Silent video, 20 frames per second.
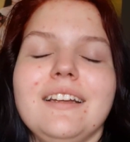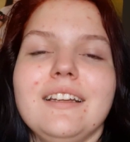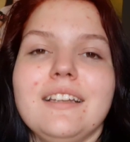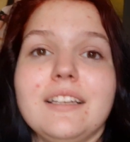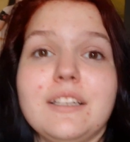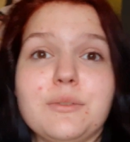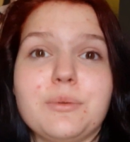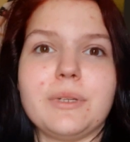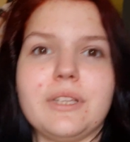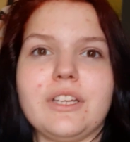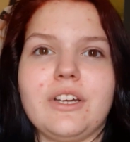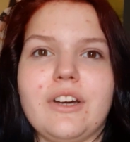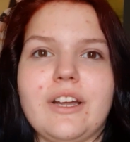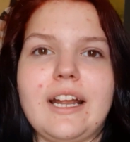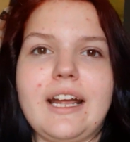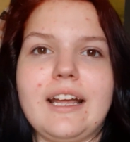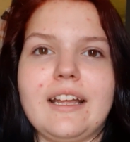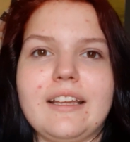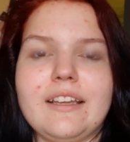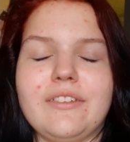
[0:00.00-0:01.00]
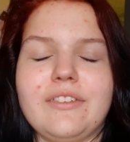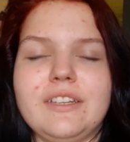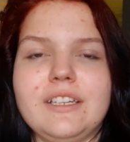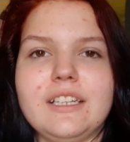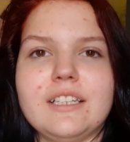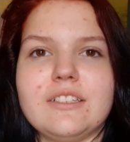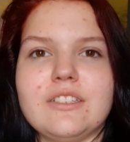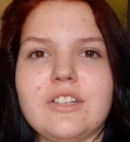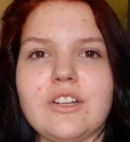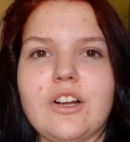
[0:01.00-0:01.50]
He's really good at if he
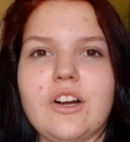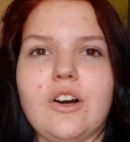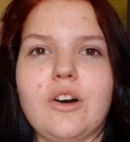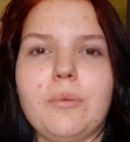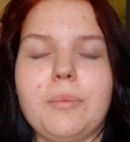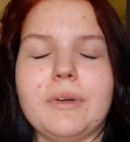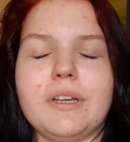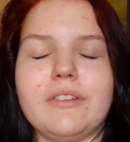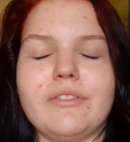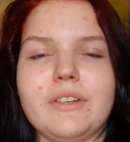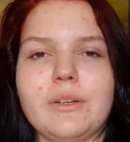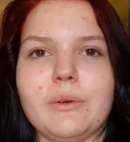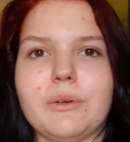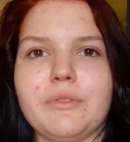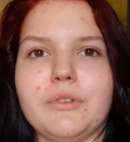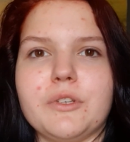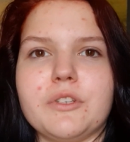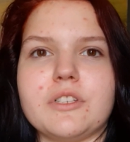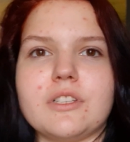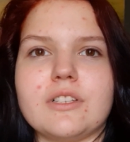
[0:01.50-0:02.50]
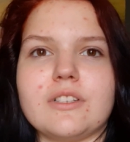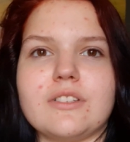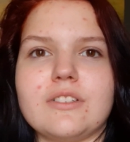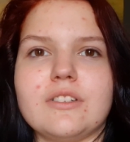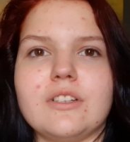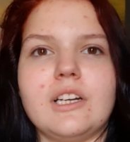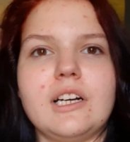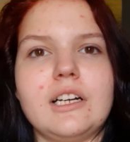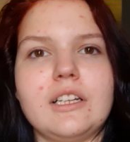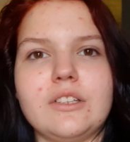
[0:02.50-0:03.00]
needs to go, but if he refuses
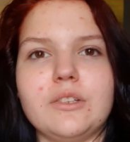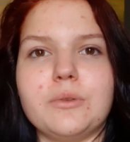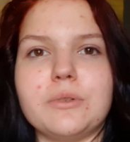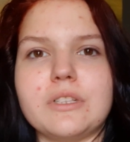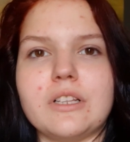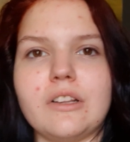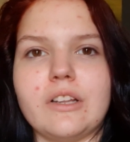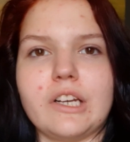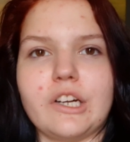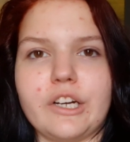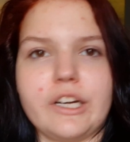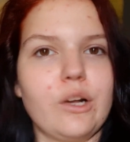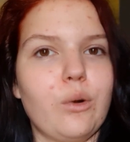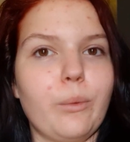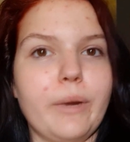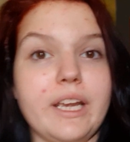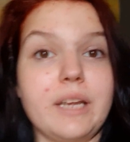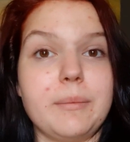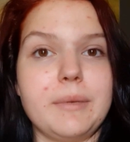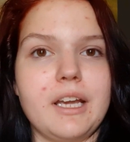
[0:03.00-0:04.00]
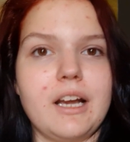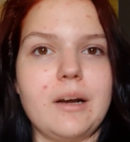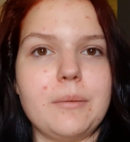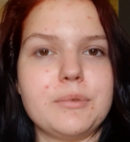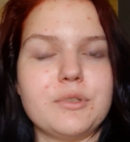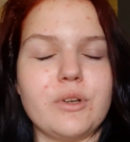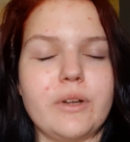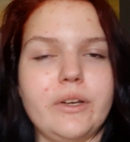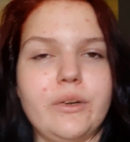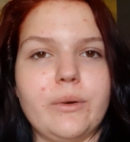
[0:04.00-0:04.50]
to use the litter, he'll wake me up,
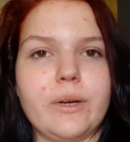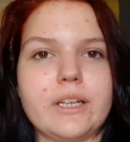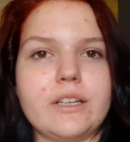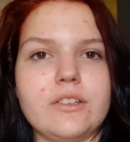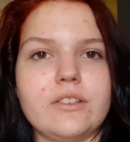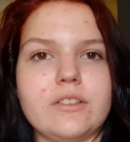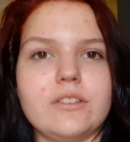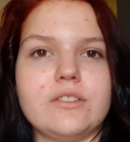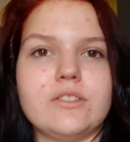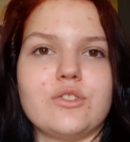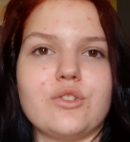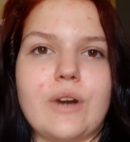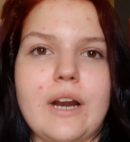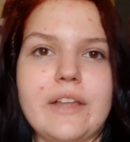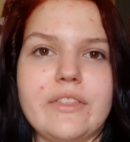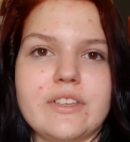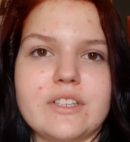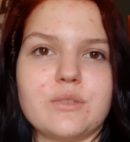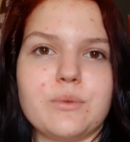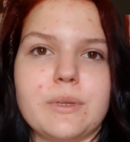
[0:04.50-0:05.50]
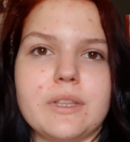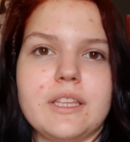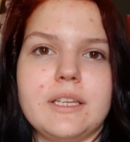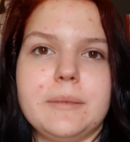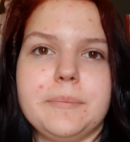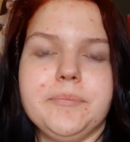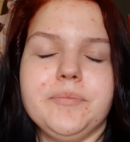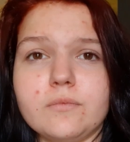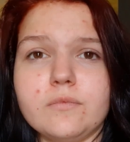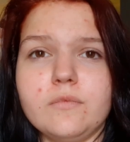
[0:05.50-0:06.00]
so I knew I could try this with
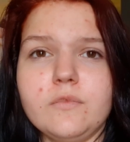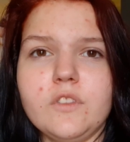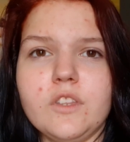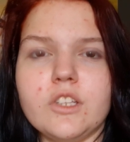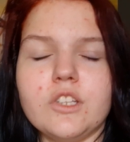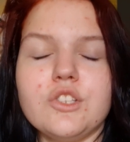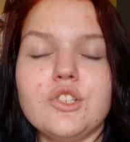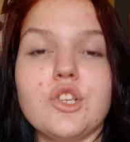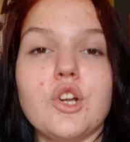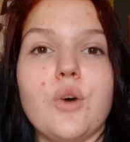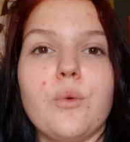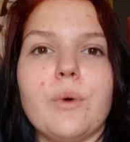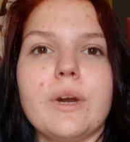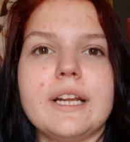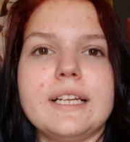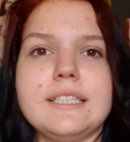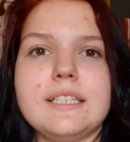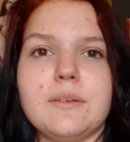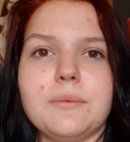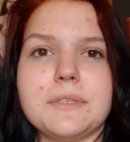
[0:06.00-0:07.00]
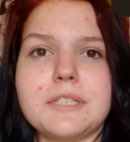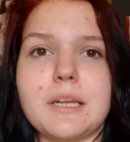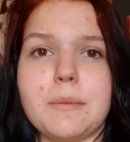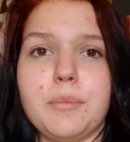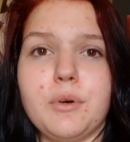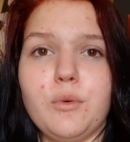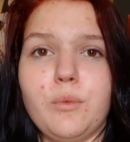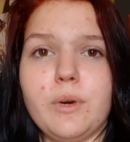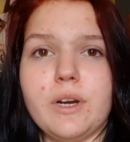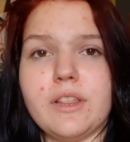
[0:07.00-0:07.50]
him. So what I did was I
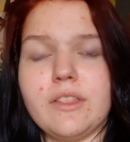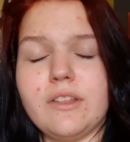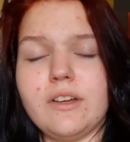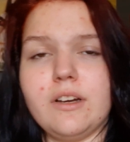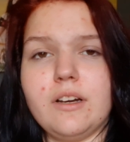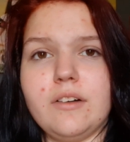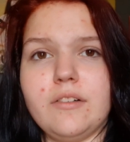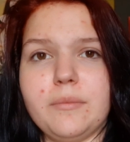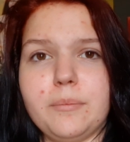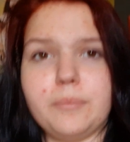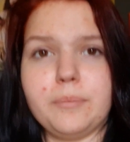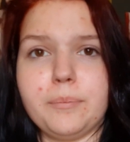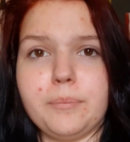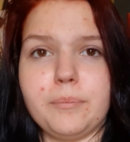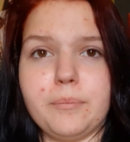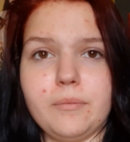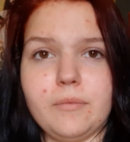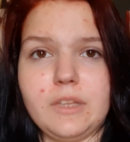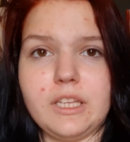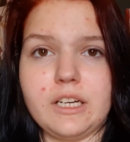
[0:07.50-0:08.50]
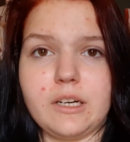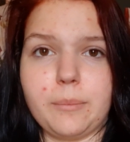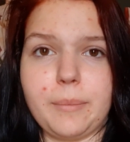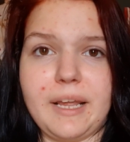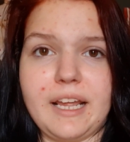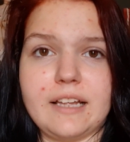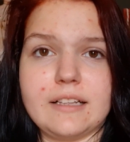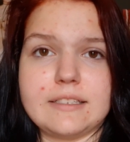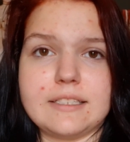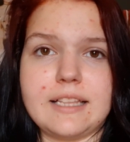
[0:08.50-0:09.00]
put one of the litter
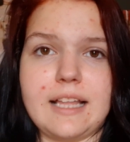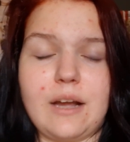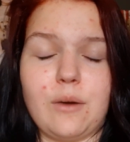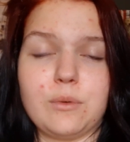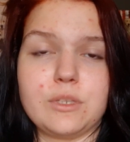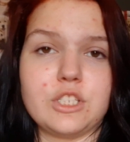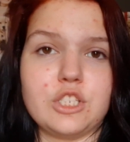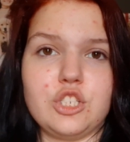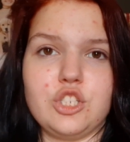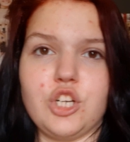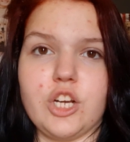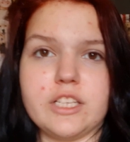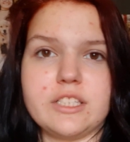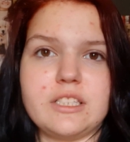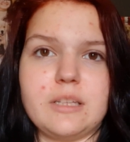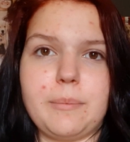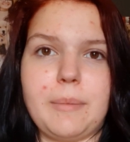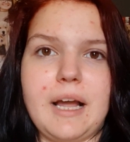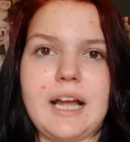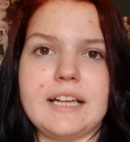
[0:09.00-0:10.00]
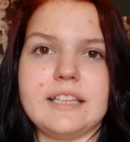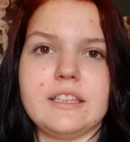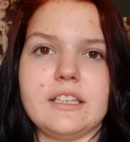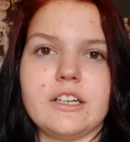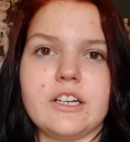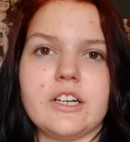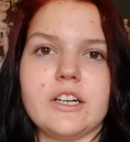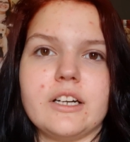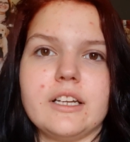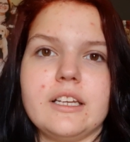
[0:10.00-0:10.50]
pans that was just the pine
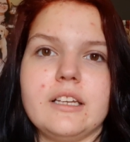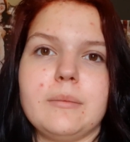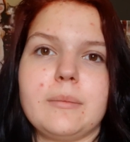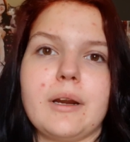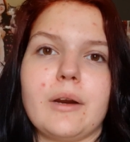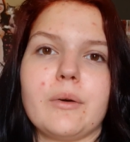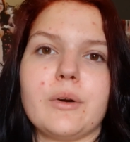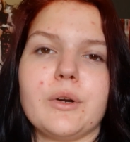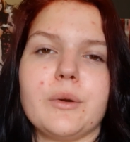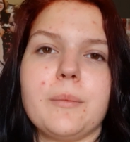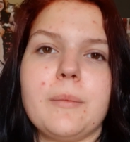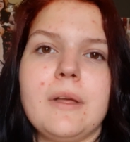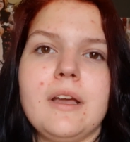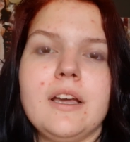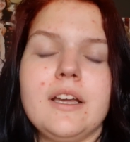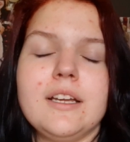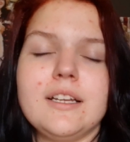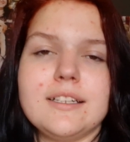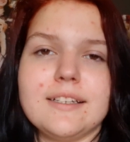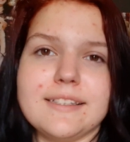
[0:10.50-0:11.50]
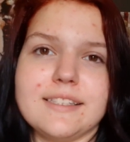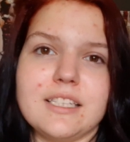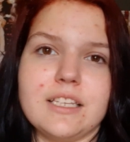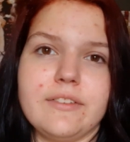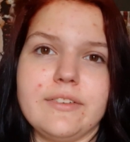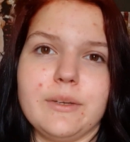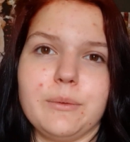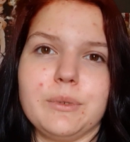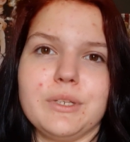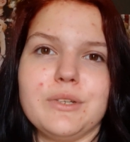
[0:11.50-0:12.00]
litter in my room to see
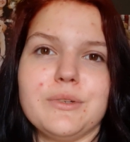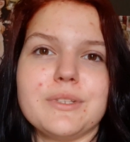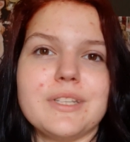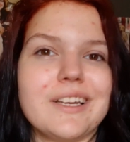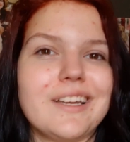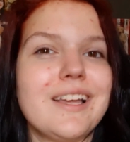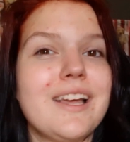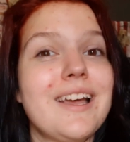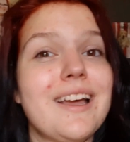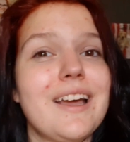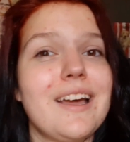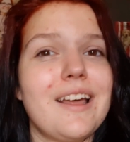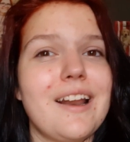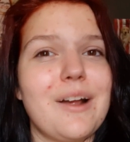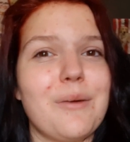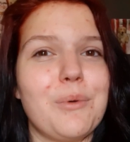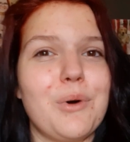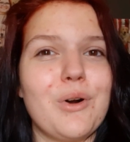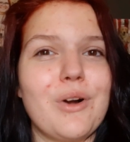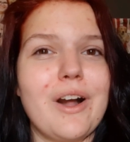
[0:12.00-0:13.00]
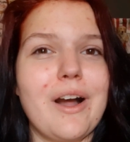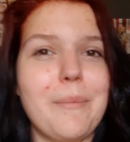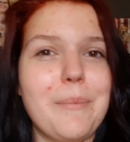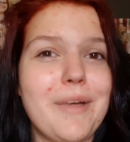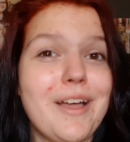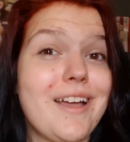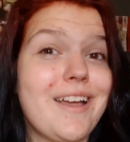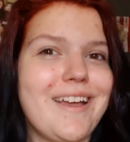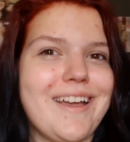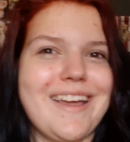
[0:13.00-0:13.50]
if he would use it, and I woke up
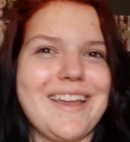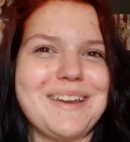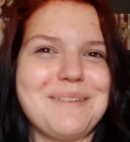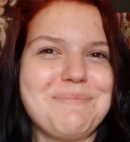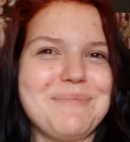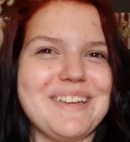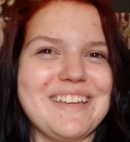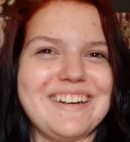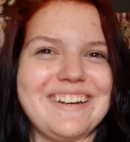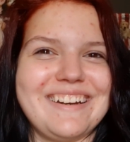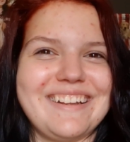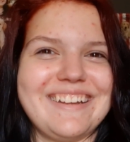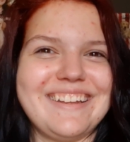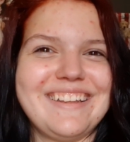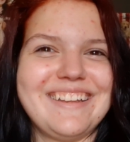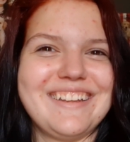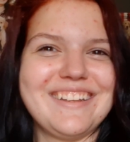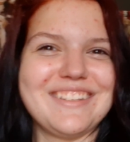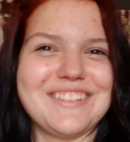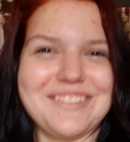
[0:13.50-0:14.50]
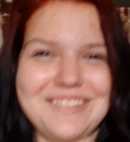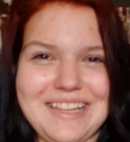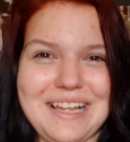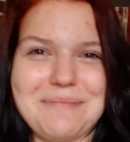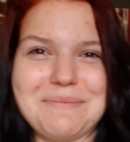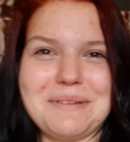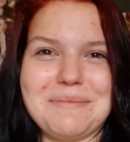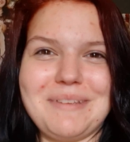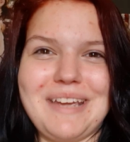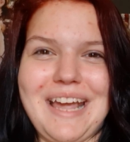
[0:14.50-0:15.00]
and he peed in it. So that
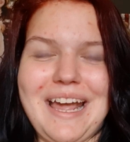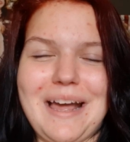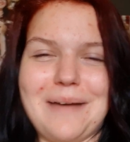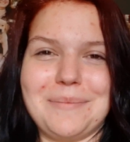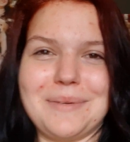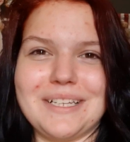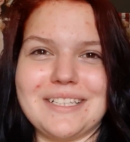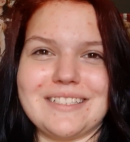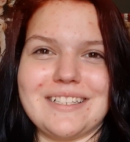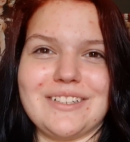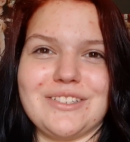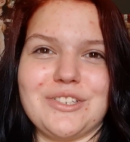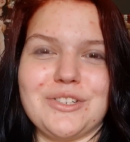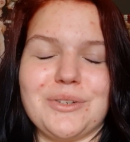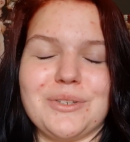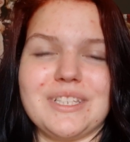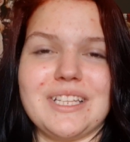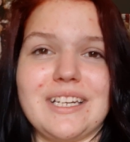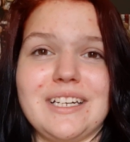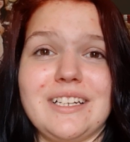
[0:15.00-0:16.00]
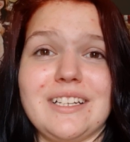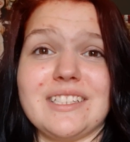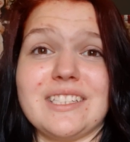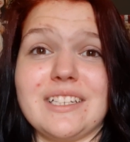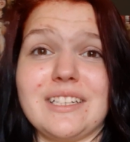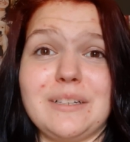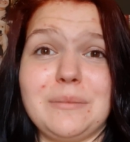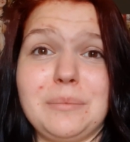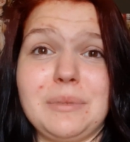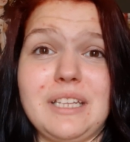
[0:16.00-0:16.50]
made me happy because that shows that he
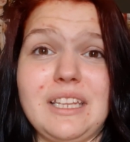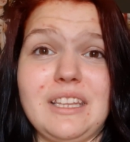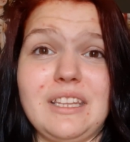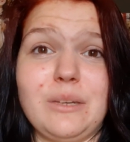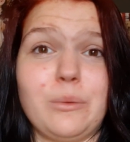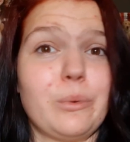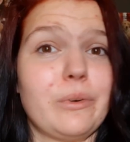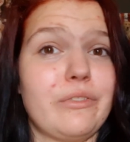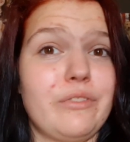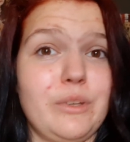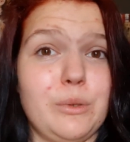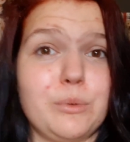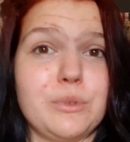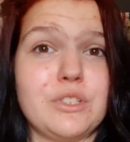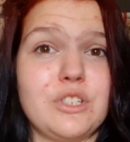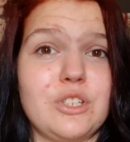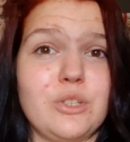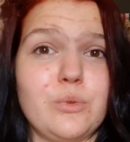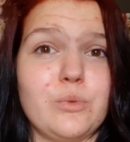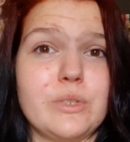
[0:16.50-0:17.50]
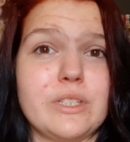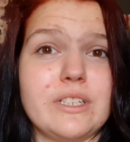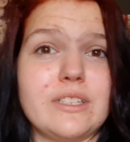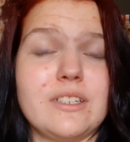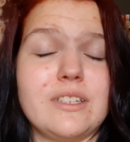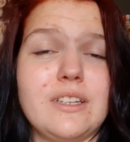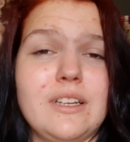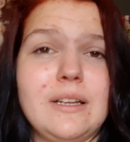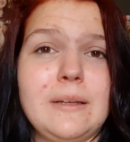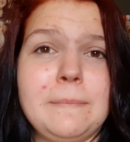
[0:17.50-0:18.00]
doesn't completely refuse to use
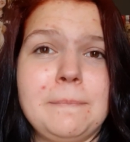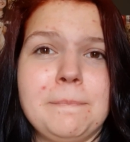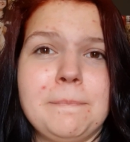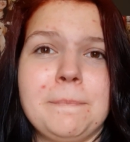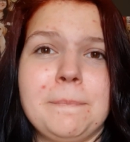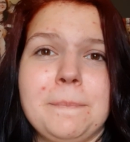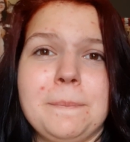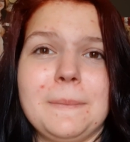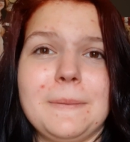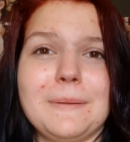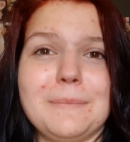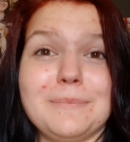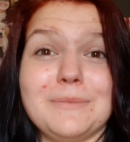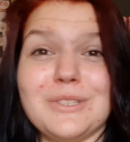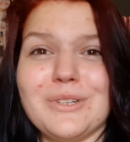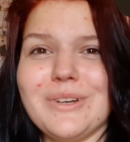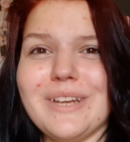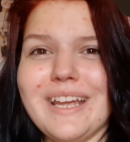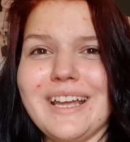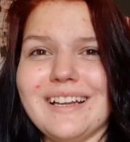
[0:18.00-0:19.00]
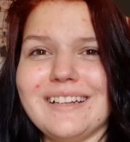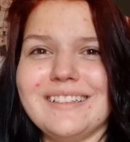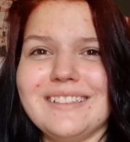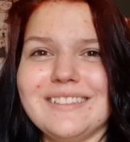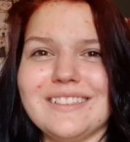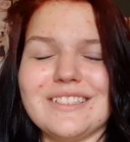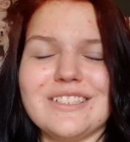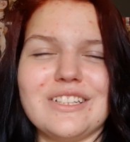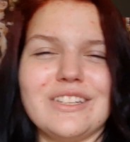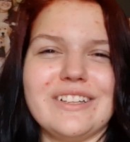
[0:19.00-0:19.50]
it. So yeah,
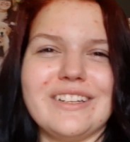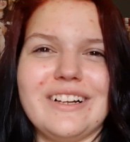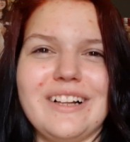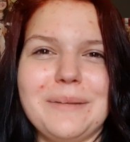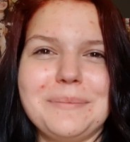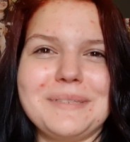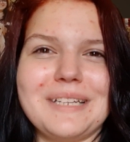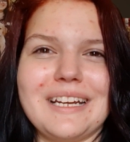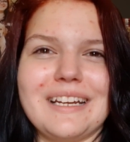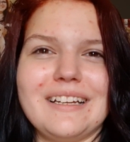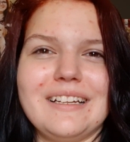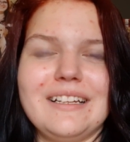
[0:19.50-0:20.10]
just a little update.